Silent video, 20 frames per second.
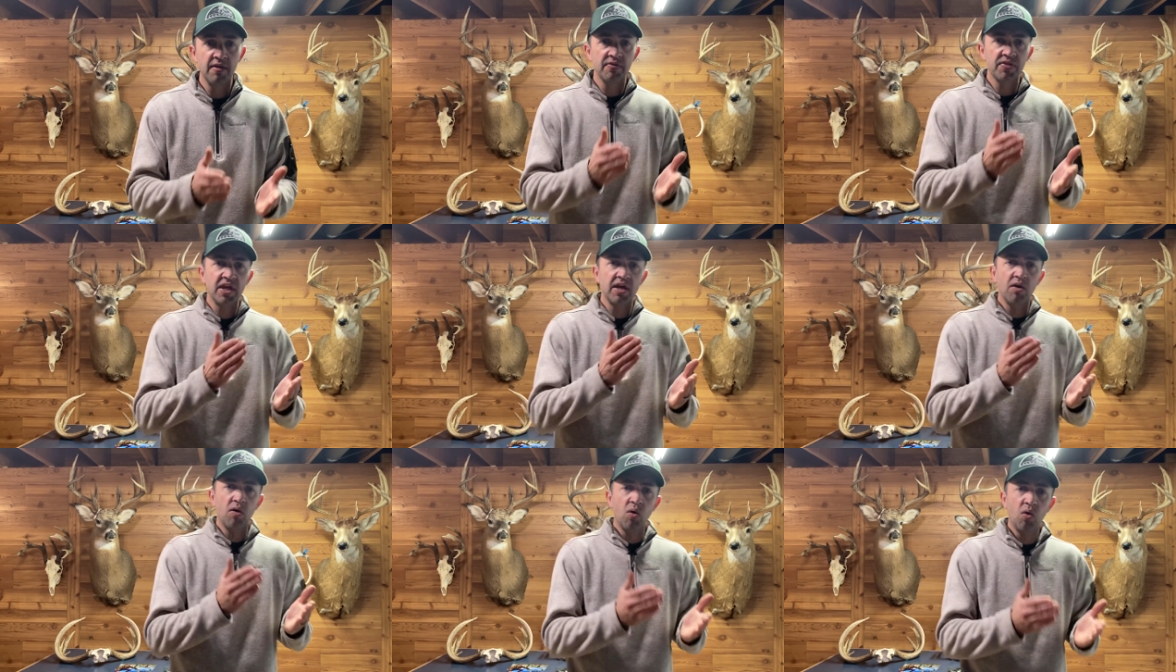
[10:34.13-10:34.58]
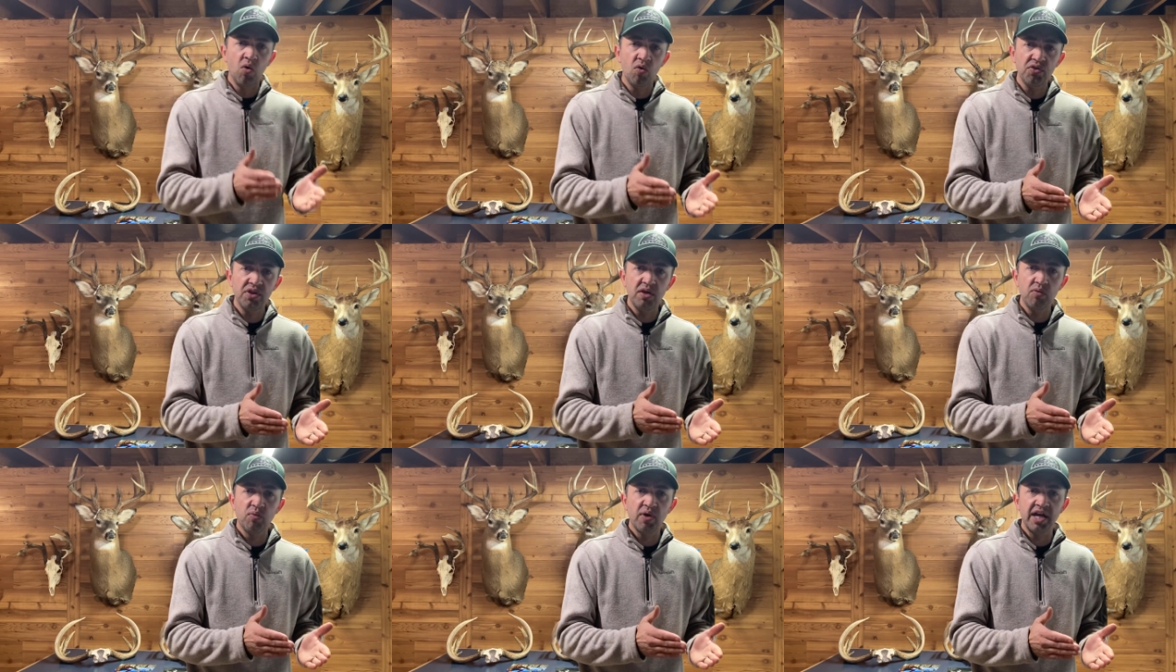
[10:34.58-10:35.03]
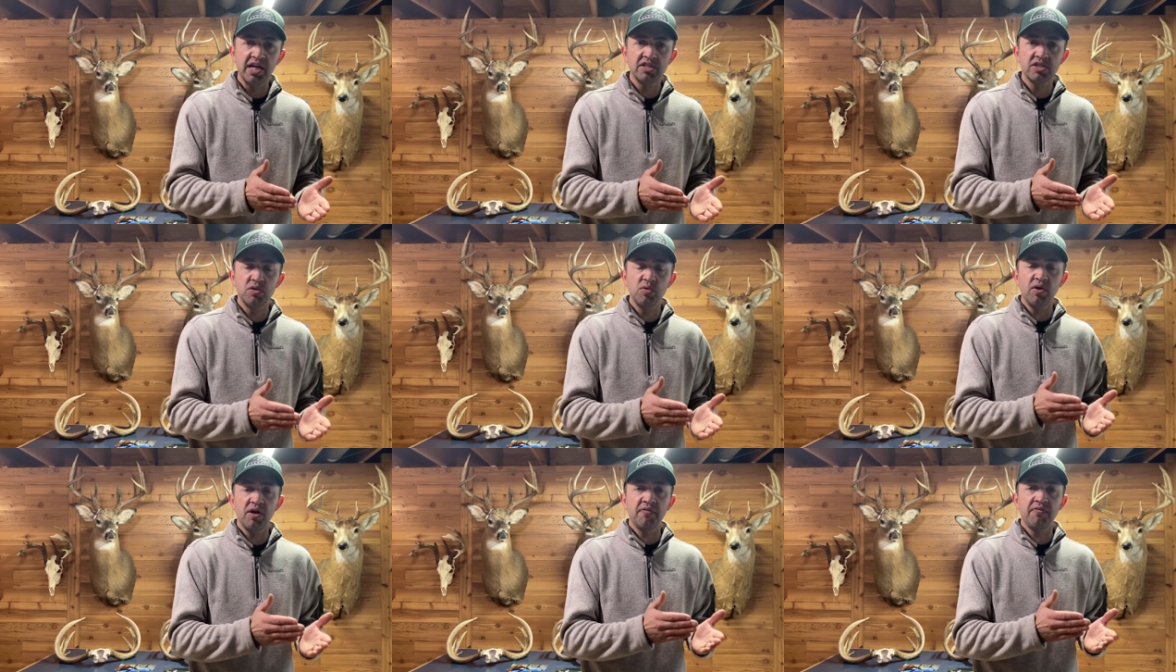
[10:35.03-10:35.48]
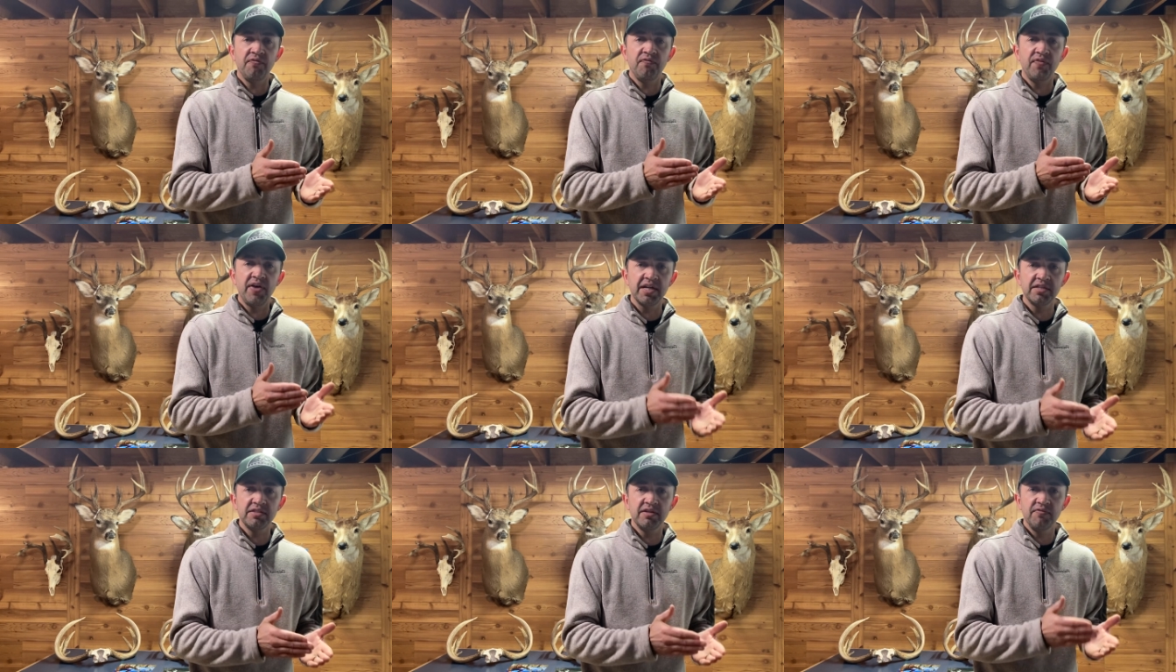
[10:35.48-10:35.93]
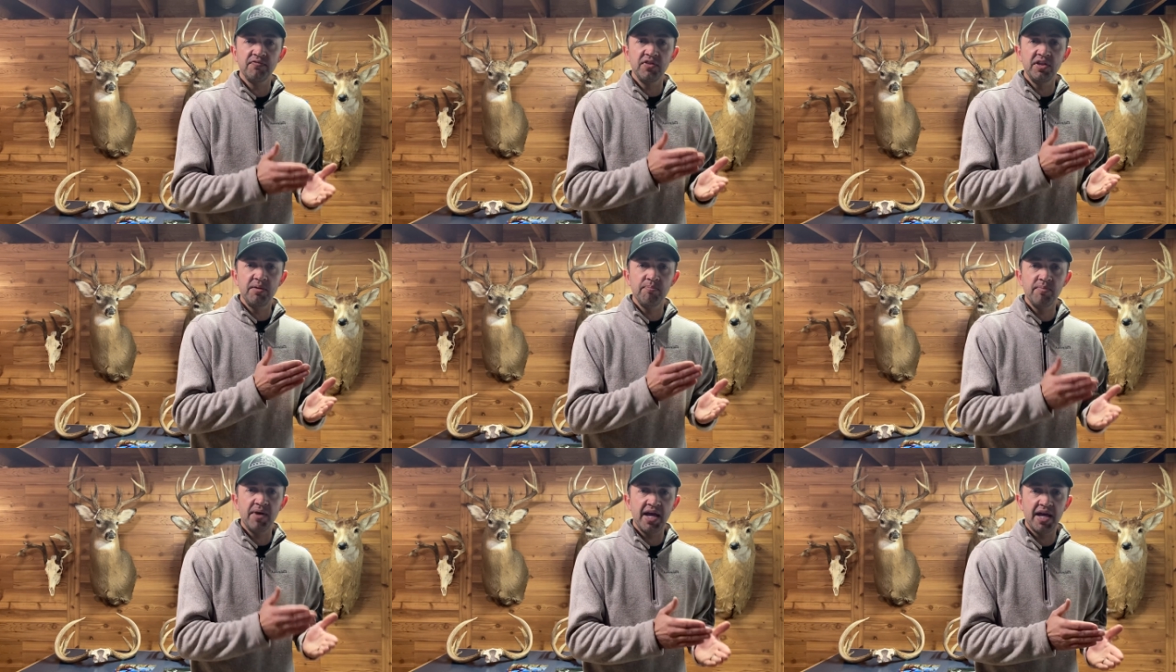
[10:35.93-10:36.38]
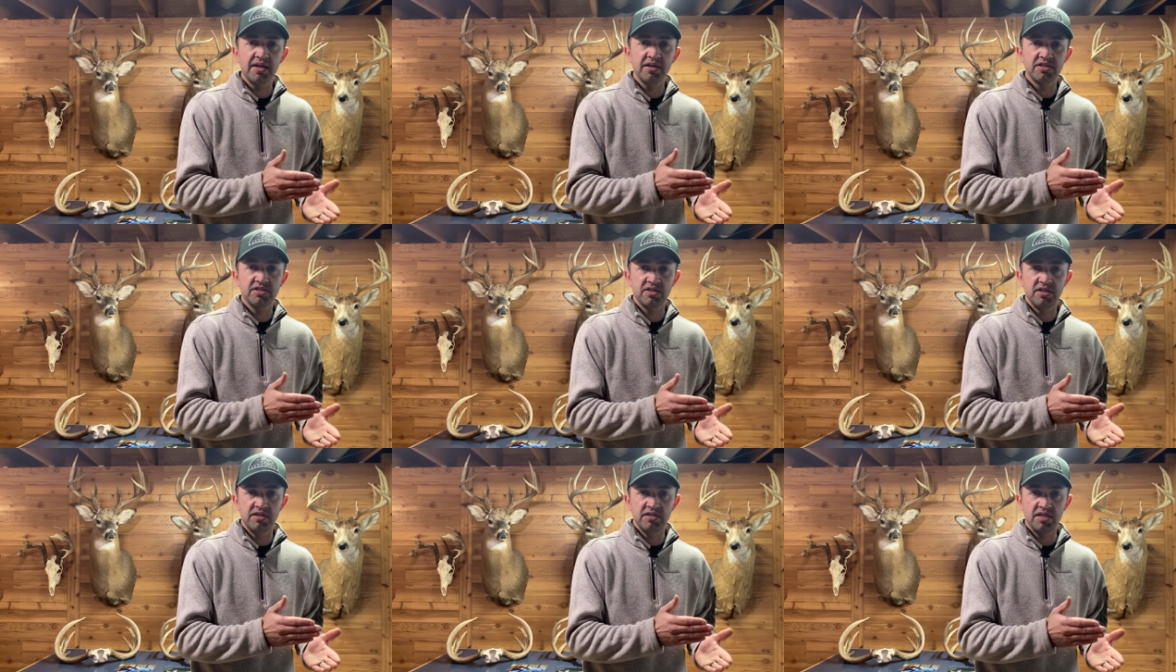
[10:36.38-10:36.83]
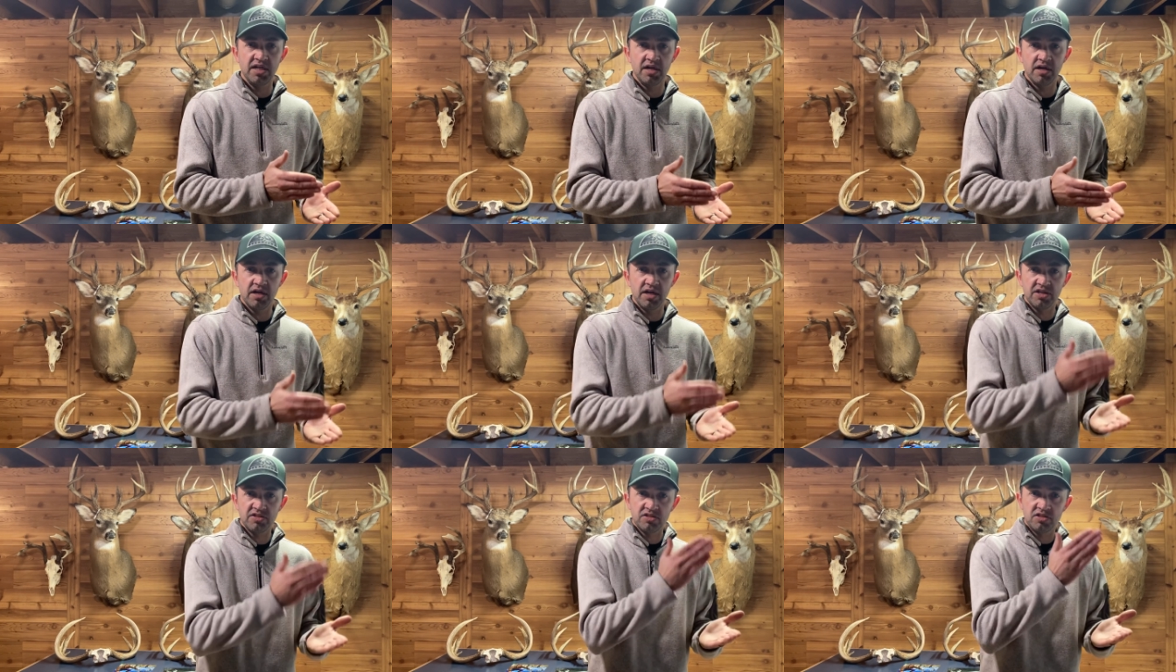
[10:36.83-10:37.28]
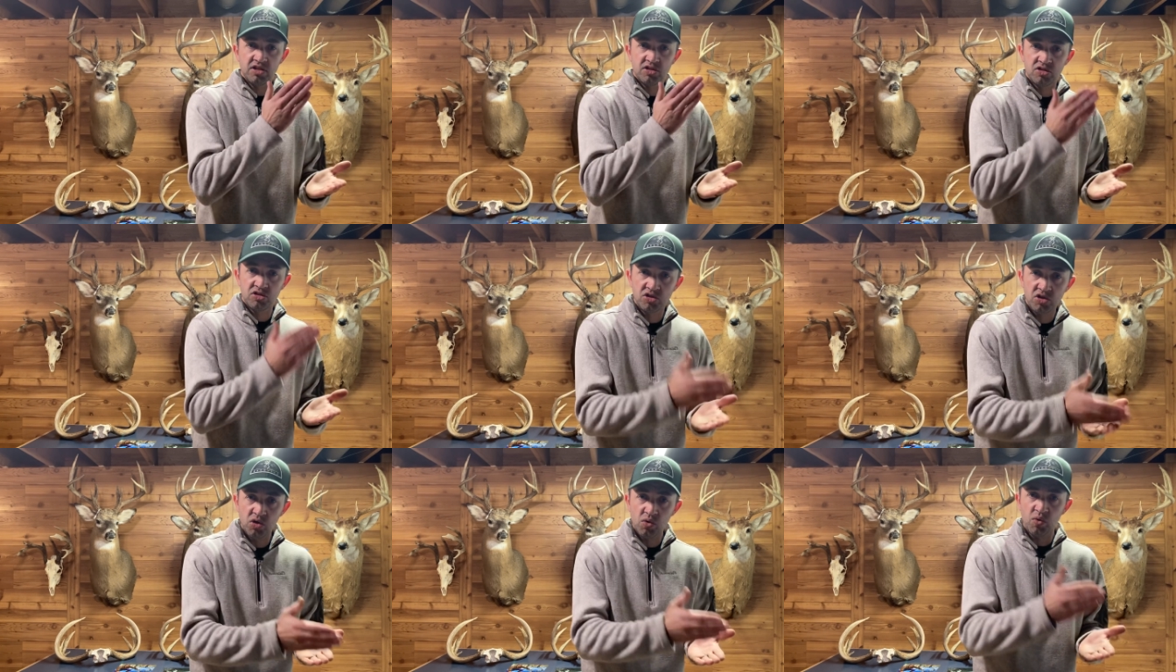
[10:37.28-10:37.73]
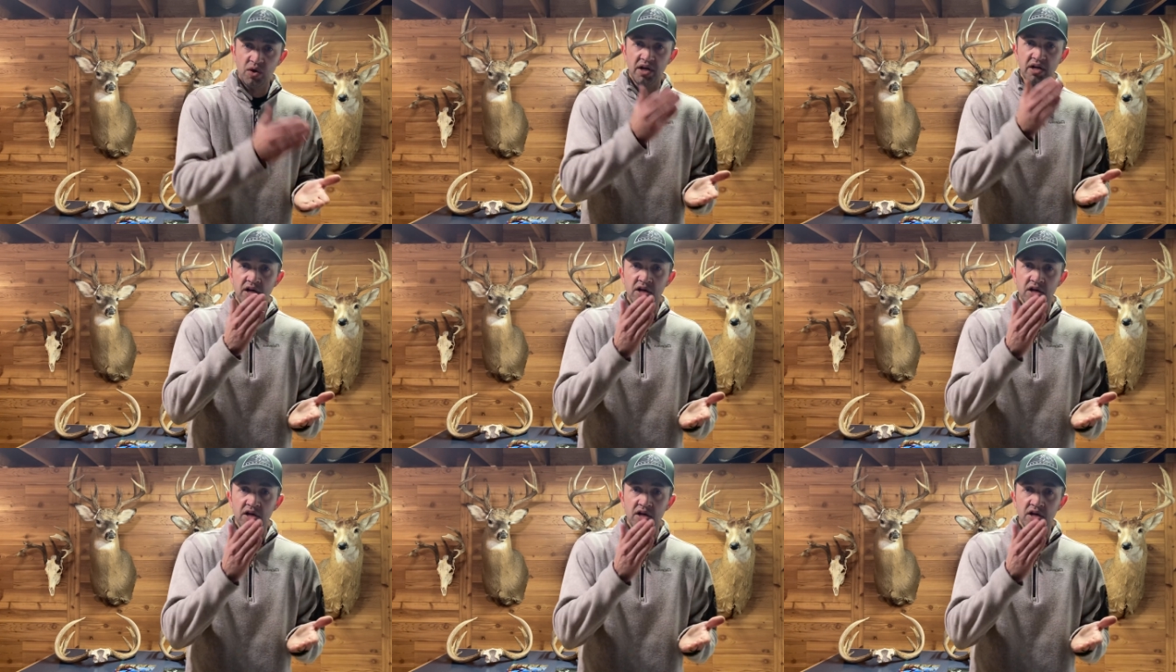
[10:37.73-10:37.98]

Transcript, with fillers: the only way to effectively manage the deer is to do it